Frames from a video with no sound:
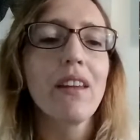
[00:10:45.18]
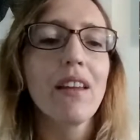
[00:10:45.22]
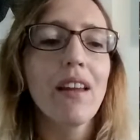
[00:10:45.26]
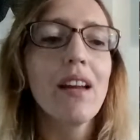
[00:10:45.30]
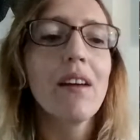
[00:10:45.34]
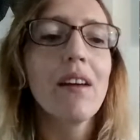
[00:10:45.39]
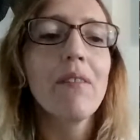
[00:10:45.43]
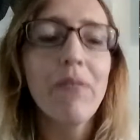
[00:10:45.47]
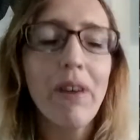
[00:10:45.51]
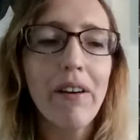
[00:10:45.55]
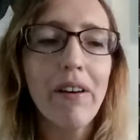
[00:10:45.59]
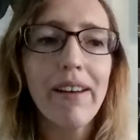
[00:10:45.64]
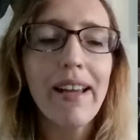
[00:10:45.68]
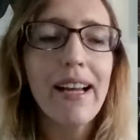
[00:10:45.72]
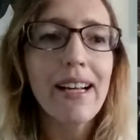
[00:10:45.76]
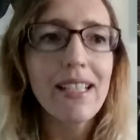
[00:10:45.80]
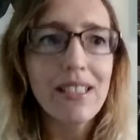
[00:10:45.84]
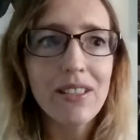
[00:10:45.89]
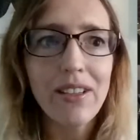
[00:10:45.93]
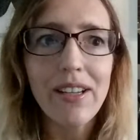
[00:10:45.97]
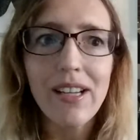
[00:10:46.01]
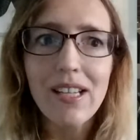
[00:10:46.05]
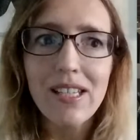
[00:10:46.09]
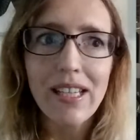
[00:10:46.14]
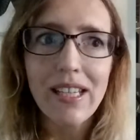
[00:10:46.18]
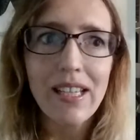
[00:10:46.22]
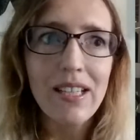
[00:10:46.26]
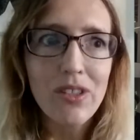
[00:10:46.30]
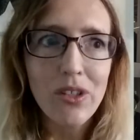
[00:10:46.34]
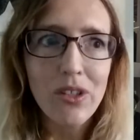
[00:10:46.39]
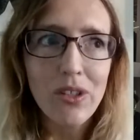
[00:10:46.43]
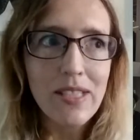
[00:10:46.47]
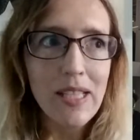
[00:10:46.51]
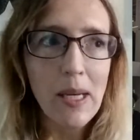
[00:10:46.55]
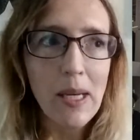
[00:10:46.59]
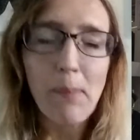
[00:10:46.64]
very anxiety
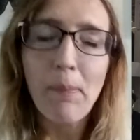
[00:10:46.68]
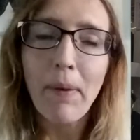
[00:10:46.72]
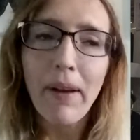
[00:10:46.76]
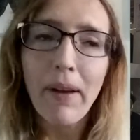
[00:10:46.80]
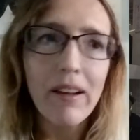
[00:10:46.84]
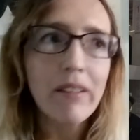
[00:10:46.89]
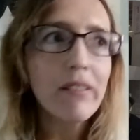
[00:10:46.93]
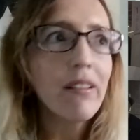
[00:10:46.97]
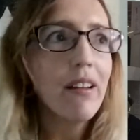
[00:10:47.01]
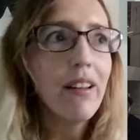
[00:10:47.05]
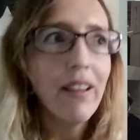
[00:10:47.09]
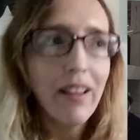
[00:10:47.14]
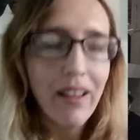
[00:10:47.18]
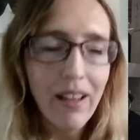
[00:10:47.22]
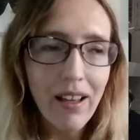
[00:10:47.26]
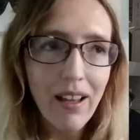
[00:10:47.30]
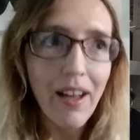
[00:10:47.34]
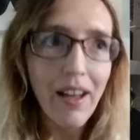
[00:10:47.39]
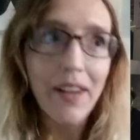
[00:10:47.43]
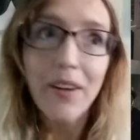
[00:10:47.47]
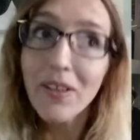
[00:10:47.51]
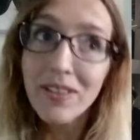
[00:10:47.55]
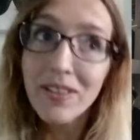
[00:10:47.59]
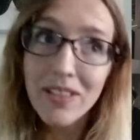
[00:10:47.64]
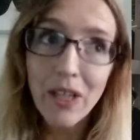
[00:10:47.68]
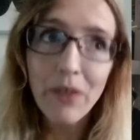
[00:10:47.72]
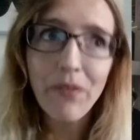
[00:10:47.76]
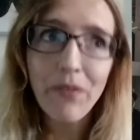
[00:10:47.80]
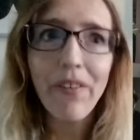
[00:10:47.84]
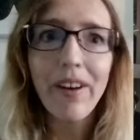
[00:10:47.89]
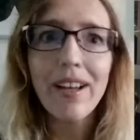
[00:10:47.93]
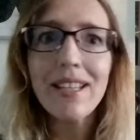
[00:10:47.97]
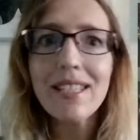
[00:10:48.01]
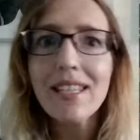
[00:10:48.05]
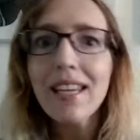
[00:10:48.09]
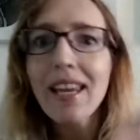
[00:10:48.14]
inducing, but I got over
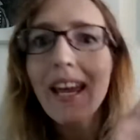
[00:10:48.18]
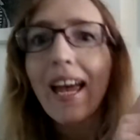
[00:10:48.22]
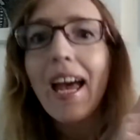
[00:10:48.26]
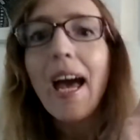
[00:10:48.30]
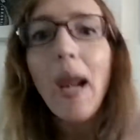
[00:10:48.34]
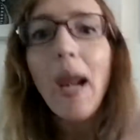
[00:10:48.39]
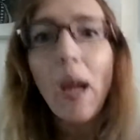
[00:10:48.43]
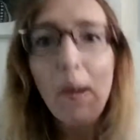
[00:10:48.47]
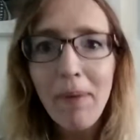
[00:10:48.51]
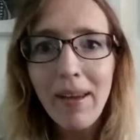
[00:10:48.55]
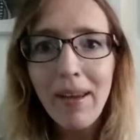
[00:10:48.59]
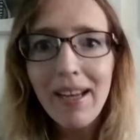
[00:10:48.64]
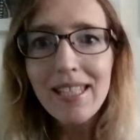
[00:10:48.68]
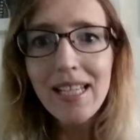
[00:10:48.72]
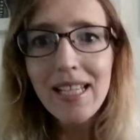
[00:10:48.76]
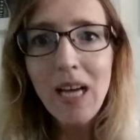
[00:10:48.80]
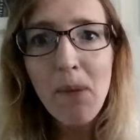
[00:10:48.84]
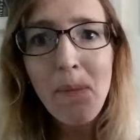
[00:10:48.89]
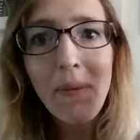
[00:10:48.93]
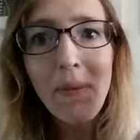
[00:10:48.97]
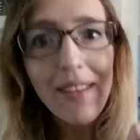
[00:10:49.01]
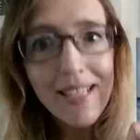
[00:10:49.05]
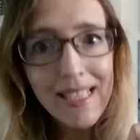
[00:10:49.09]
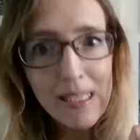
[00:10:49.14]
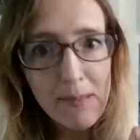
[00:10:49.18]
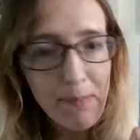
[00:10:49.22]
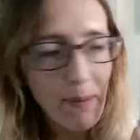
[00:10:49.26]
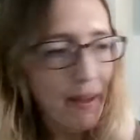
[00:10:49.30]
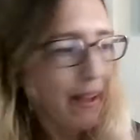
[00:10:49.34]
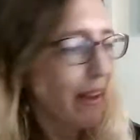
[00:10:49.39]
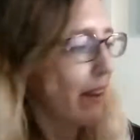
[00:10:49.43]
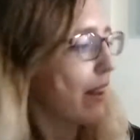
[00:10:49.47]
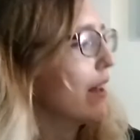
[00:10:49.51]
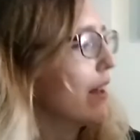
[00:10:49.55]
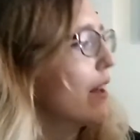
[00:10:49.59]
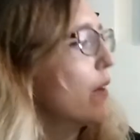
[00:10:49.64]
it. I picked up this
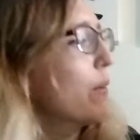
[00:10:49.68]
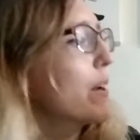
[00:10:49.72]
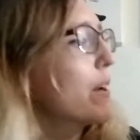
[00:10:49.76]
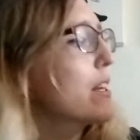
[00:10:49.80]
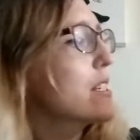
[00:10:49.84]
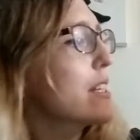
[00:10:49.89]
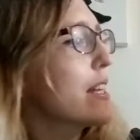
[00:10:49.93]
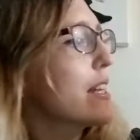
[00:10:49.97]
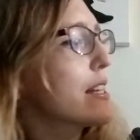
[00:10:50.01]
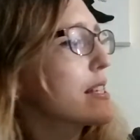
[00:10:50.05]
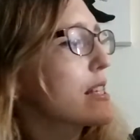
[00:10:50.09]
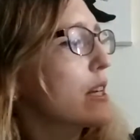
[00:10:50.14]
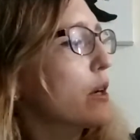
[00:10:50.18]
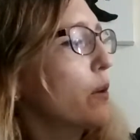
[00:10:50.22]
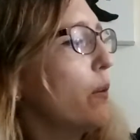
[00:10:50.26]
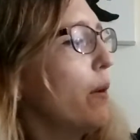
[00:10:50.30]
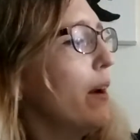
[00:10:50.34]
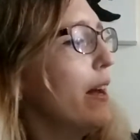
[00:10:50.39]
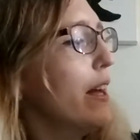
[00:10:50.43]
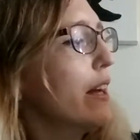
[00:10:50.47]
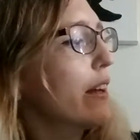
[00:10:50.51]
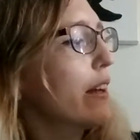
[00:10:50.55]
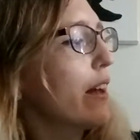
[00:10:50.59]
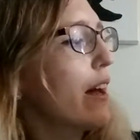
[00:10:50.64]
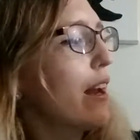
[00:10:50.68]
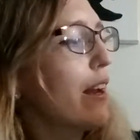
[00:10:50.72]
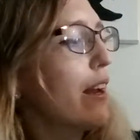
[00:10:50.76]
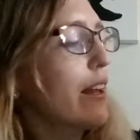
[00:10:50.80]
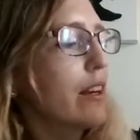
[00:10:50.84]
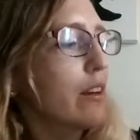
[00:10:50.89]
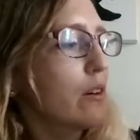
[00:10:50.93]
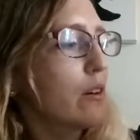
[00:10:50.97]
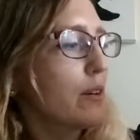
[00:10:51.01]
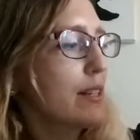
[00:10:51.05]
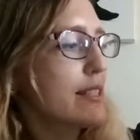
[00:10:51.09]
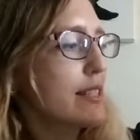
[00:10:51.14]
book, which is A Quiet Girl in
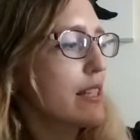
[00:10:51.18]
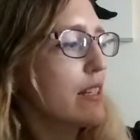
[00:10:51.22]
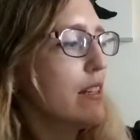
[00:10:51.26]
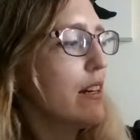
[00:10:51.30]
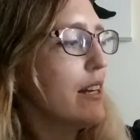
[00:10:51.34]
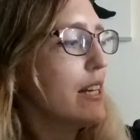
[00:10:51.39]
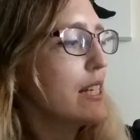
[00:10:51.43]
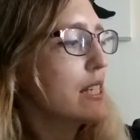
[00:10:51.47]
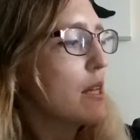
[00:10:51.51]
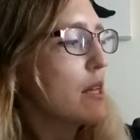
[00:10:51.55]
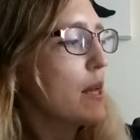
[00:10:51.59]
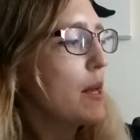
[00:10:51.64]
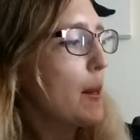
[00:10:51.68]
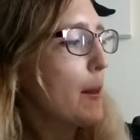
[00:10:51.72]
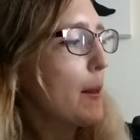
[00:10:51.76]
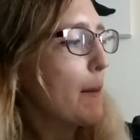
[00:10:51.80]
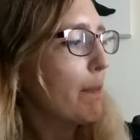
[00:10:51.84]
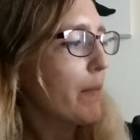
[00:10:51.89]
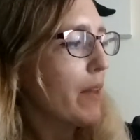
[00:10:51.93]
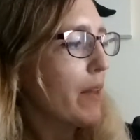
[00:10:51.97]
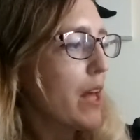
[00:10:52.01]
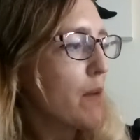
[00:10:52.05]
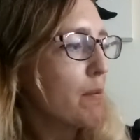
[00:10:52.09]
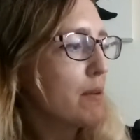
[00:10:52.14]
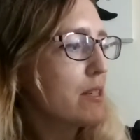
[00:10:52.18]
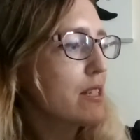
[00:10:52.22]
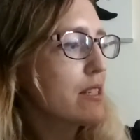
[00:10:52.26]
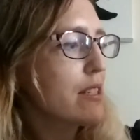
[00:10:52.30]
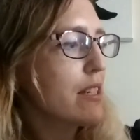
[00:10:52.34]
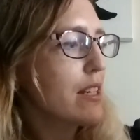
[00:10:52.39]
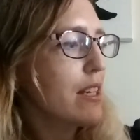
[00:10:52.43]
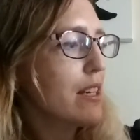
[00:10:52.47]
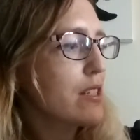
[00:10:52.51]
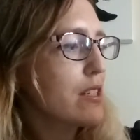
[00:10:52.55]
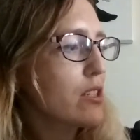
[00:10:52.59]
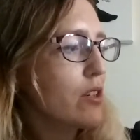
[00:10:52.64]
a Noisy Night, which is an
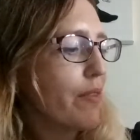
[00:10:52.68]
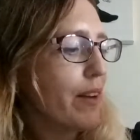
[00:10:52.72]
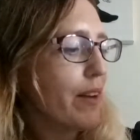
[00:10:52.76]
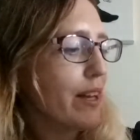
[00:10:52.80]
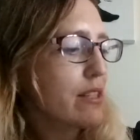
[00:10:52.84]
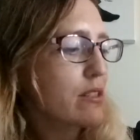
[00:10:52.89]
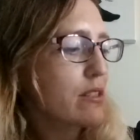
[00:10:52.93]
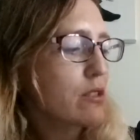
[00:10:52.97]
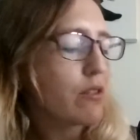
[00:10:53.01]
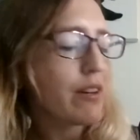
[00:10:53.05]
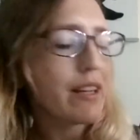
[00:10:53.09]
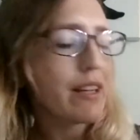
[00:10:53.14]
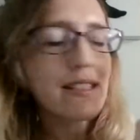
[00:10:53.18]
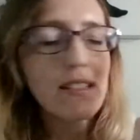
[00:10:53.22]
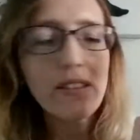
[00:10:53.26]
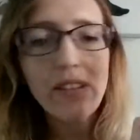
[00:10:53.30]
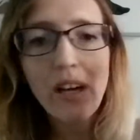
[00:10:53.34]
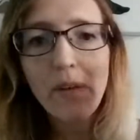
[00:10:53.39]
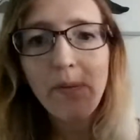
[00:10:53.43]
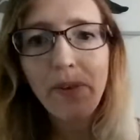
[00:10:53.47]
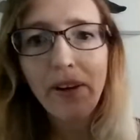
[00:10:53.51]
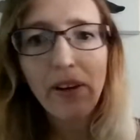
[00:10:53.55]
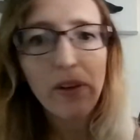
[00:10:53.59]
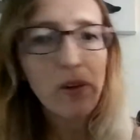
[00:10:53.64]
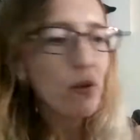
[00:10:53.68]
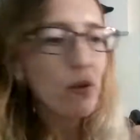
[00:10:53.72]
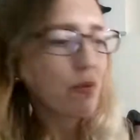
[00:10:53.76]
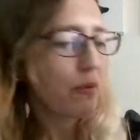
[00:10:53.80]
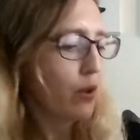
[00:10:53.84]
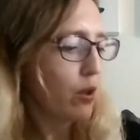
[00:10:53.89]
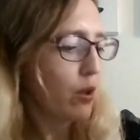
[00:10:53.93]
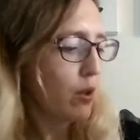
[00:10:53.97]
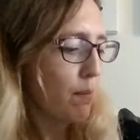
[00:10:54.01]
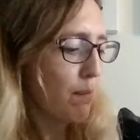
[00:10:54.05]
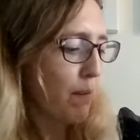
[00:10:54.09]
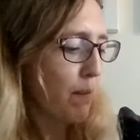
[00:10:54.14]
introvert story. It's a graphic
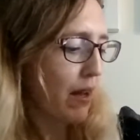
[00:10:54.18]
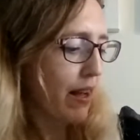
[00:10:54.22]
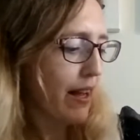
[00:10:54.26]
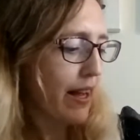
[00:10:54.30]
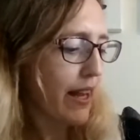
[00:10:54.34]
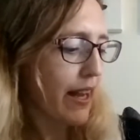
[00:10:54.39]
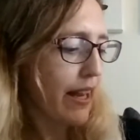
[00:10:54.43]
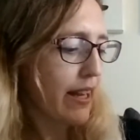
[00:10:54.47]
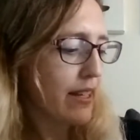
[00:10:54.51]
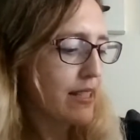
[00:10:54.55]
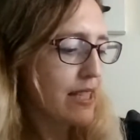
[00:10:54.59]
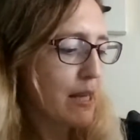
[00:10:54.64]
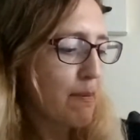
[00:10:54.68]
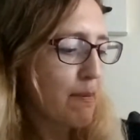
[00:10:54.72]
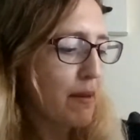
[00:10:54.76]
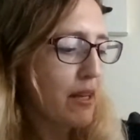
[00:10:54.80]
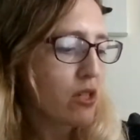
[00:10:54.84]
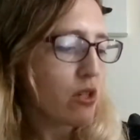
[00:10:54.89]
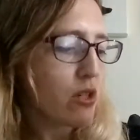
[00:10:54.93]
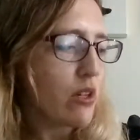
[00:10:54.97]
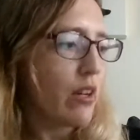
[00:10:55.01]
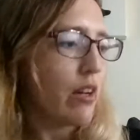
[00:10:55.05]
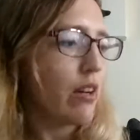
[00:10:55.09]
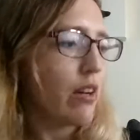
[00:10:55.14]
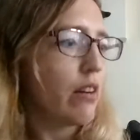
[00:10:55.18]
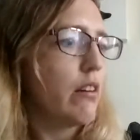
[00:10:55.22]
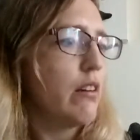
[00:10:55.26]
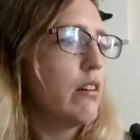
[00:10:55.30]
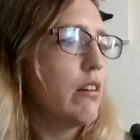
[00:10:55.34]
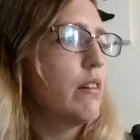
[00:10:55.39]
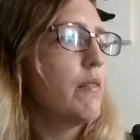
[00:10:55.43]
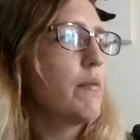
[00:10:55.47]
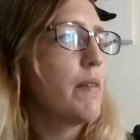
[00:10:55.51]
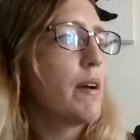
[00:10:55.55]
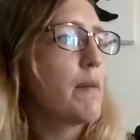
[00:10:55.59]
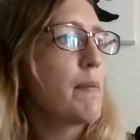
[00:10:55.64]
novel by Debbie Tung,
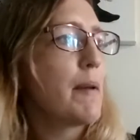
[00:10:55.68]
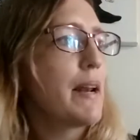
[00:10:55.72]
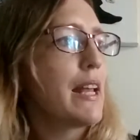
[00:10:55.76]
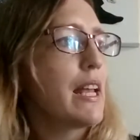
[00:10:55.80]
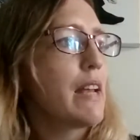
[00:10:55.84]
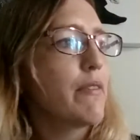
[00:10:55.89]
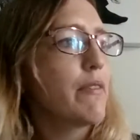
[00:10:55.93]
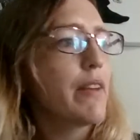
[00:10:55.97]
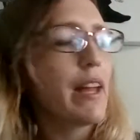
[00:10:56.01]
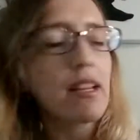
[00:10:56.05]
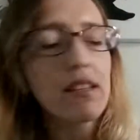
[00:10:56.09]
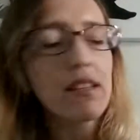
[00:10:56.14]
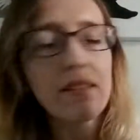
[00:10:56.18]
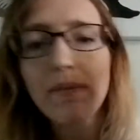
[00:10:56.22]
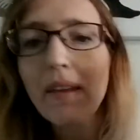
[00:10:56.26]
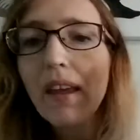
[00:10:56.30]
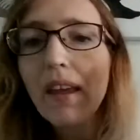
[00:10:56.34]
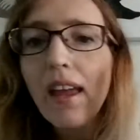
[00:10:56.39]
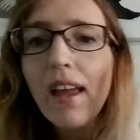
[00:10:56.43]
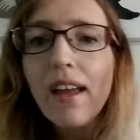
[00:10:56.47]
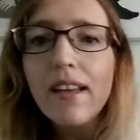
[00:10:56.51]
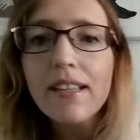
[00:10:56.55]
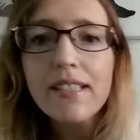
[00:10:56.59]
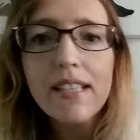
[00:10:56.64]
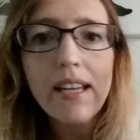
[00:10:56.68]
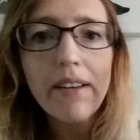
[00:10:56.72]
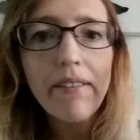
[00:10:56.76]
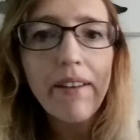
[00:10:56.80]
I believe, yeah. So